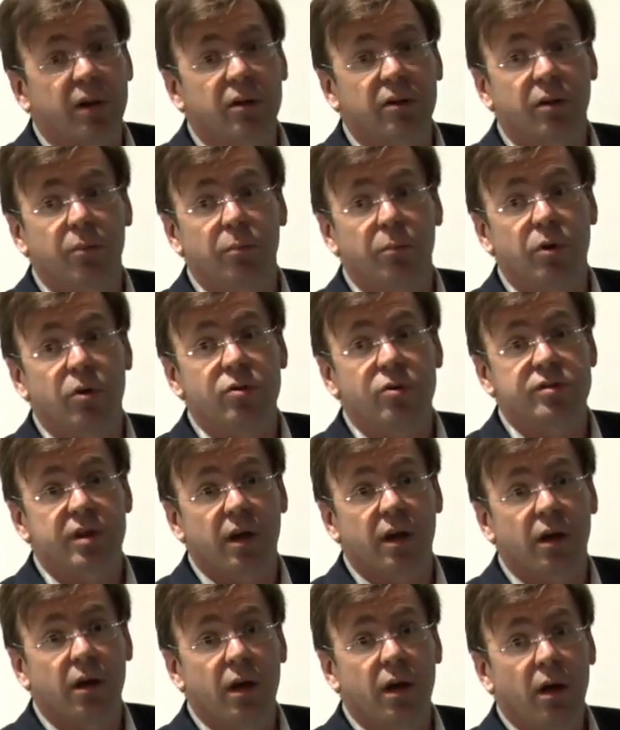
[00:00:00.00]
computer
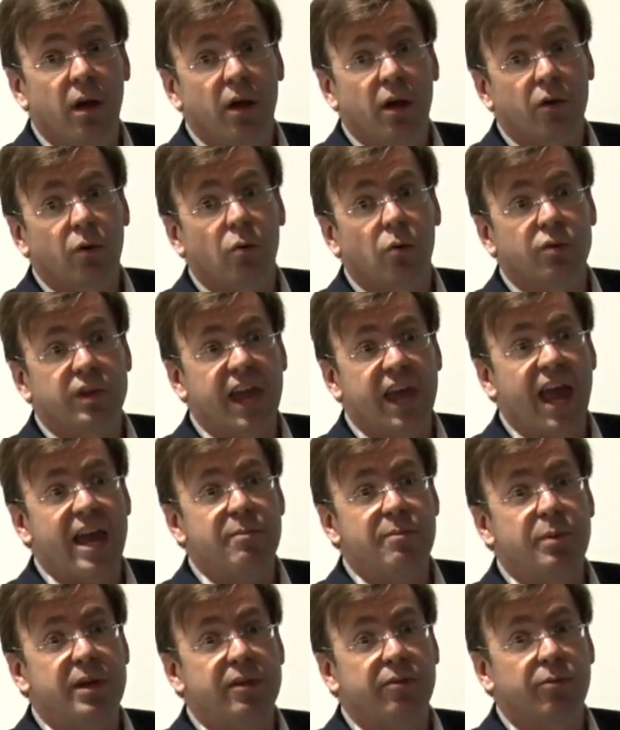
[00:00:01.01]
called the
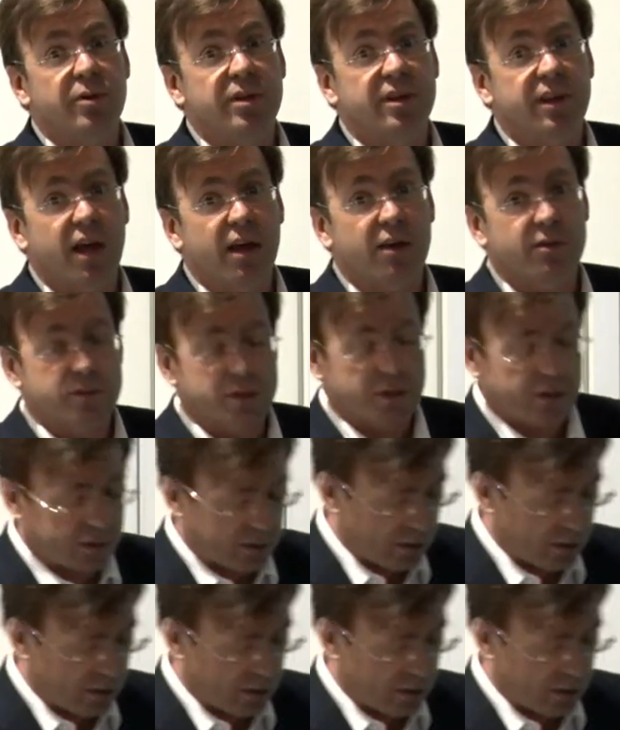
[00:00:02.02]
AP3000,